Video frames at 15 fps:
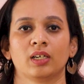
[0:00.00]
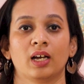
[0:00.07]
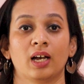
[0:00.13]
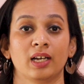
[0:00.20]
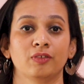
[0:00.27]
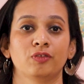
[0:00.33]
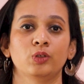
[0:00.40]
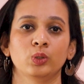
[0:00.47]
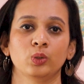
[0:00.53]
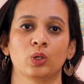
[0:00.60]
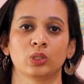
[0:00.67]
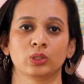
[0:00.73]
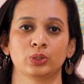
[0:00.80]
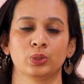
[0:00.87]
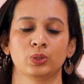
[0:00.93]
I would
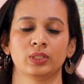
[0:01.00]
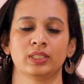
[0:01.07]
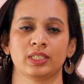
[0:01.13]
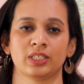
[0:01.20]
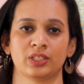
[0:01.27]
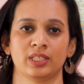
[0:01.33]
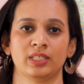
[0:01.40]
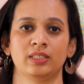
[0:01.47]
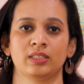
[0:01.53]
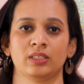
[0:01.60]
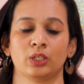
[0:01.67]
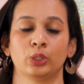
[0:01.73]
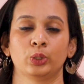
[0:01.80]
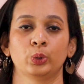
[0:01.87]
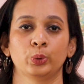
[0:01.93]
also
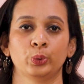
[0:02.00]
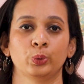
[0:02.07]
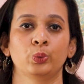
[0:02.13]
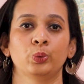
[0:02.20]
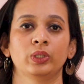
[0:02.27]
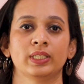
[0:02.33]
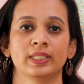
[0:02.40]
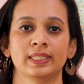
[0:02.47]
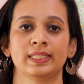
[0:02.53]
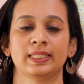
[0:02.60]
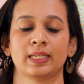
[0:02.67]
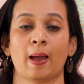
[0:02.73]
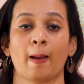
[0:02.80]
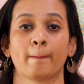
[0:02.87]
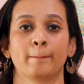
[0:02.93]
suggest to do
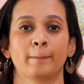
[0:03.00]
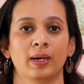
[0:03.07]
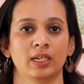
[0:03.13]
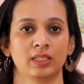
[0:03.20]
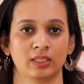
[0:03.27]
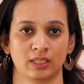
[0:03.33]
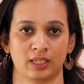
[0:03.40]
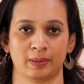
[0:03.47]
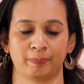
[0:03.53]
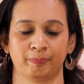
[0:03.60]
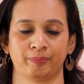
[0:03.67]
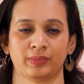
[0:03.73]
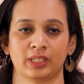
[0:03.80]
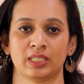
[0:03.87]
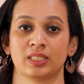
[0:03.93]
this part-time.
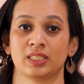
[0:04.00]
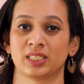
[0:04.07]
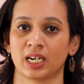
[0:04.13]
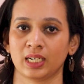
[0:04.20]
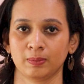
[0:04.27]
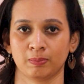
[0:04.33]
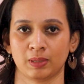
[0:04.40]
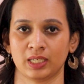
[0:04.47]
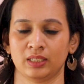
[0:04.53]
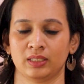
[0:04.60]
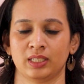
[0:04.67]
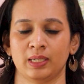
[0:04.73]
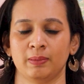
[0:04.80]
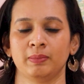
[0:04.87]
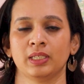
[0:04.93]
Start
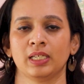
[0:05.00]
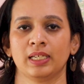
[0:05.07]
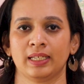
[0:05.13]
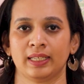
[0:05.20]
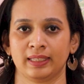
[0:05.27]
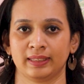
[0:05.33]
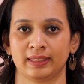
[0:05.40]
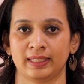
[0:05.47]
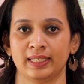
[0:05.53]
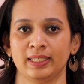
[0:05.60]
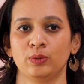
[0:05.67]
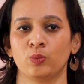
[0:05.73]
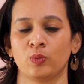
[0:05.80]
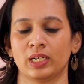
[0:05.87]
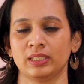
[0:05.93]
part-time.
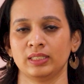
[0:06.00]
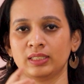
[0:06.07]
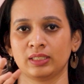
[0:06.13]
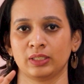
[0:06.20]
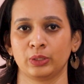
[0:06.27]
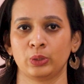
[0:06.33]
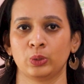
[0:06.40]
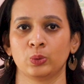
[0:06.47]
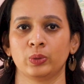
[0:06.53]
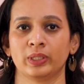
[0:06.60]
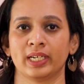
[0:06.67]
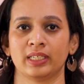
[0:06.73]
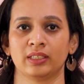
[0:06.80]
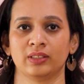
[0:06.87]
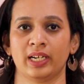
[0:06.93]
Then once you
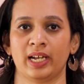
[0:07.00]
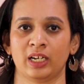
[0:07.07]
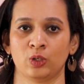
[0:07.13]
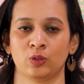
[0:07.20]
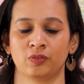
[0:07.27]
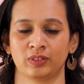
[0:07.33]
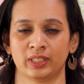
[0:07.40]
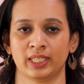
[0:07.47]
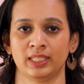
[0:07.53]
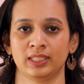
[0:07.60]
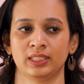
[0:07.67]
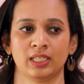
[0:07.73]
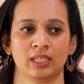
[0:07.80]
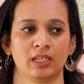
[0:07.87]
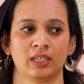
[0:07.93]
get a hang of
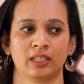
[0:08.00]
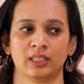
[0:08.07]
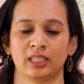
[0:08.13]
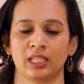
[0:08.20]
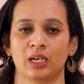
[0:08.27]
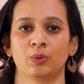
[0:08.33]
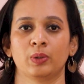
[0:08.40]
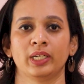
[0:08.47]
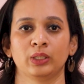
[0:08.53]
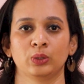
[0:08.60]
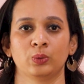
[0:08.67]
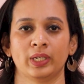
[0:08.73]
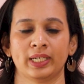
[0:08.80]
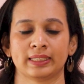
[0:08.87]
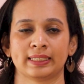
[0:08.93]
things, now I
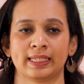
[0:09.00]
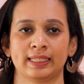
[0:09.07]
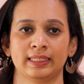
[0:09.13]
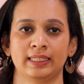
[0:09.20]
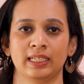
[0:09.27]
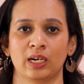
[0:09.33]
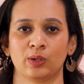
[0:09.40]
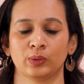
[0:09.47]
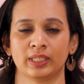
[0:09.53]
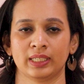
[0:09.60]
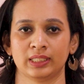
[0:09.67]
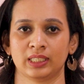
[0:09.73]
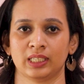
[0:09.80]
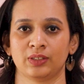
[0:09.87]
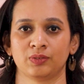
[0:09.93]
know exactly how
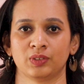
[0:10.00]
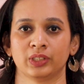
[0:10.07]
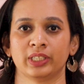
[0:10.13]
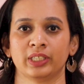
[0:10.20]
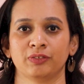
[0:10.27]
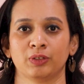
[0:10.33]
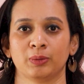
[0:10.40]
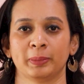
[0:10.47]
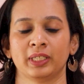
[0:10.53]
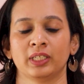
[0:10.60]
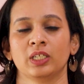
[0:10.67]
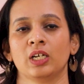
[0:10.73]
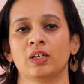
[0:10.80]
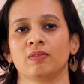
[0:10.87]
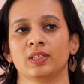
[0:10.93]
things are working for me
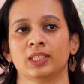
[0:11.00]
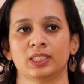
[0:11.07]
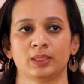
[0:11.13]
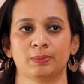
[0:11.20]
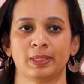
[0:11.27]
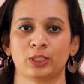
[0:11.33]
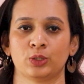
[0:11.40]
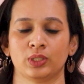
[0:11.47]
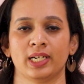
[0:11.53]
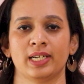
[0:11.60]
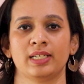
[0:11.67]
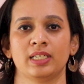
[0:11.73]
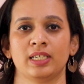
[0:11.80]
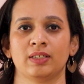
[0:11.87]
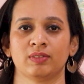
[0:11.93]
with respect to
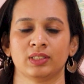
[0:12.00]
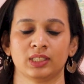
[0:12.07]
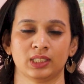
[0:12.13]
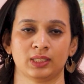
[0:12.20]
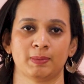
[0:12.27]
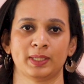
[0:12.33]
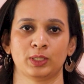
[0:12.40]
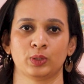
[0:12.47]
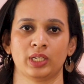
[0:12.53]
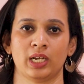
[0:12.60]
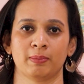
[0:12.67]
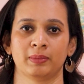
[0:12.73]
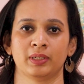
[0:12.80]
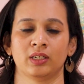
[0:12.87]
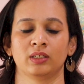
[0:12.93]
lighting, with respect to
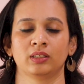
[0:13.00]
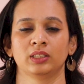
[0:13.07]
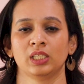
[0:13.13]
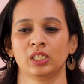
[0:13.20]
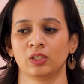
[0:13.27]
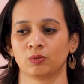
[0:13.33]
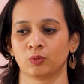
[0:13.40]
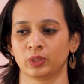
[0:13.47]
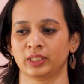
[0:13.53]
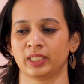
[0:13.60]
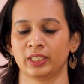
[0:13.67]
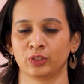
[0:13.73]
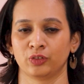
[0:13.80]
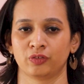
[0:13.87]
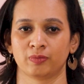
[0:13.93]
camera, what
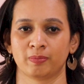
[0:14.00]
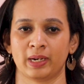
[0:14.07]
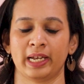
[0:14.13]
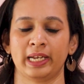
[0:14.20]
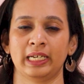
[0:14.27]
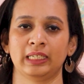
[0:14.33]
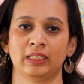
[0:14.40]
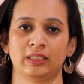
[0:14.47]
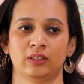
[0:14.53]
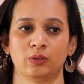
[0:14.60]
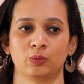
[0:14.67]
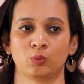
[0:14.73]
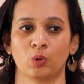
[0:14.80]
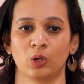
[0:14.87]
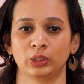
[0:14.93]
kind of mic,
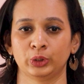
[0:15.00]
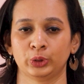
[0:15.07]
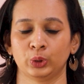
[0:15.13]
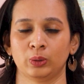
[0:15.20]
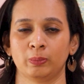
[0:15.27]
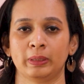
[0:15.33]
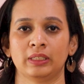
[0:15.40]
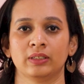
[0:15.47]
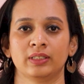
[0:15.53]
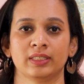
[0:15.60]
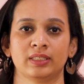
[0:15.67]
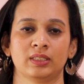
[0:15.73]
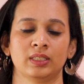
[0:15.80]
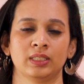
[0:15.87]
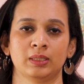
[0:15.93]
what should be the
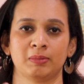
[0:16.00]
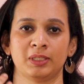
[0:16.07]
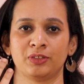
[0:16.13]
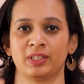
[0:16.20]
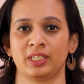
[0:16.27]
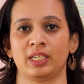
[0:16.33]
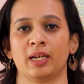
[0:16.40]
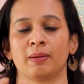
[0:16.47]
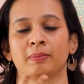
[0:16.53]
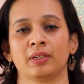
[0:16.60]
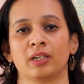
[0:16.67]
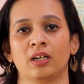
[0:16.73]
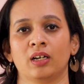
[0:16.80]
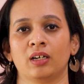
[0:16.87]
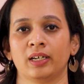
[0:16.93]
distance between
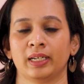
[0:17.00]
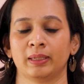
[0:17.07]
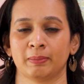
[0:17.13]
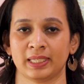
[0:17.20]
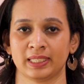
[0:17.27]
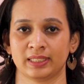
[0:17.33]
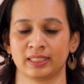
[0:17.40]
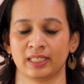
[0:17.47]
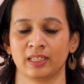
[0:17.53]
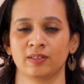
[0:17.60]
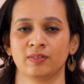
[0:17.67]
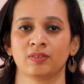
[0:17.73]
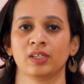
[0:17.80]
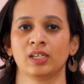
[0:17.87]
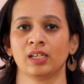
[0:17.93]
camera and
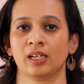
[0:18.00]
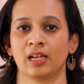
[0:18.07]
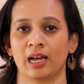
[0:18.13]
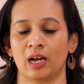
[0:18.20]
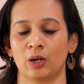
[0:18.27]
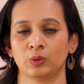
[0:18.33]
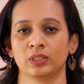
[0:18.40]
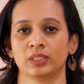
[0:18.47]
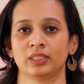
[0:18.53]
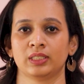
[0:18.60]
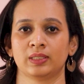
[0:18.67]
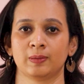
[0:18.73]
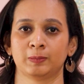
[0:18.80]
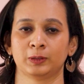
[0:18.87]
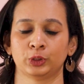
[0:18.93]
myself, how the
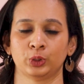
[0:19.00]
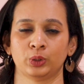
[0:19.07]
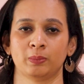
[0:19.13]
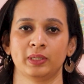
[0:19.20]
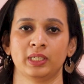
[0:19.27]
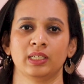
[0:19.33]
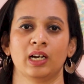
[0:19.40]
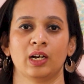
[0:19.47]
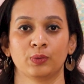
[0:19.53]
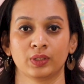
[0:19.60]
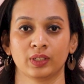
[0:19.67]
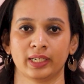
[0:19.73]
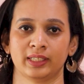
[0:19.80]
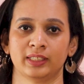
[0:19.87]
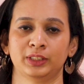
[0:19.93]
script should be, how the
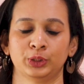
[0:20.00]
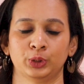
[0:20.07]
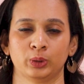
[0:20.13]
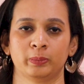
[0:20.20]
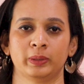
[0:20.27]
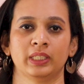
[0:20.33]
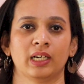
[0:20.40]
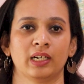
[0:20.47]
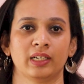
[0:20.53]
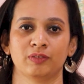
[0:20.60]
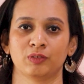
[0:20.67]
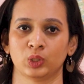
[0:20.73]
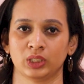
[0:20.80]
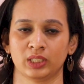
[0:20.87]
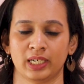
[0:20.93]
edit should be. I have
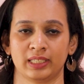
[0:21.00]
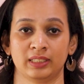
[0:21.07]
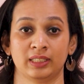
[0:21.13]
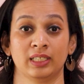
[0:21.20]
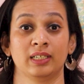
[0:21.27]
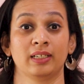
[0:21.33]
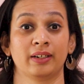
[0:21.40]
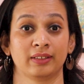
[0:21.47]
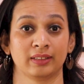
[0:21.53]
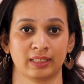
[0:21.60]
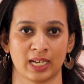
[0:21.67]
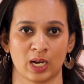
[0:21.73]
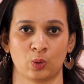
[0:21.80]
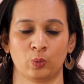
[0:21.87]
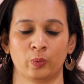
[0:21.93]
all the idea
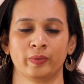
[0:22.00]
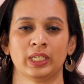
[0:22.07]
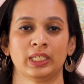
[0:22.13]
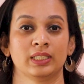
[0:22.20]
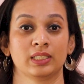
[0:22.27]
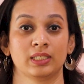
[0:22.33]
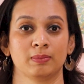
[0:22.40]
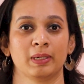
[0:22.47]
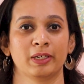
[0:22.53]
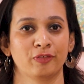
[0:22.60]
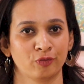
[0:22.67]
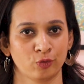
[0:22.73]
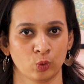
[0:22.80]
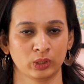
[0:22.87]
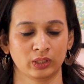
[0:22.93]
now. This is my
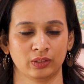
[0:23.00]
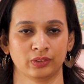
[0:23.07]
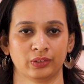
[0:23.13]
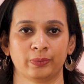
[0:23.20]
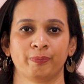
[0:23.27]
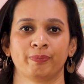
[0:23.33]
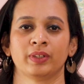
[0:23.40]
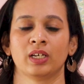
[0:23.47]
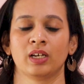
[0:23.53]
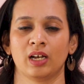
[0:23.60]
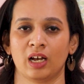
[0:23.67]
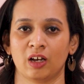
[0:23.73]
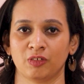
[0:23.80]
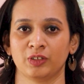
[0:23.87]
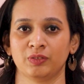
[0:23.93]
4th year.
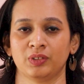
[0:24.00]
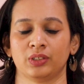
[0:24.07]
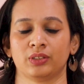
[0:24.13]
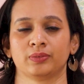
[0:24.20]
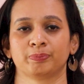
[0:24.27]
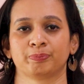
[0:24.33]
However,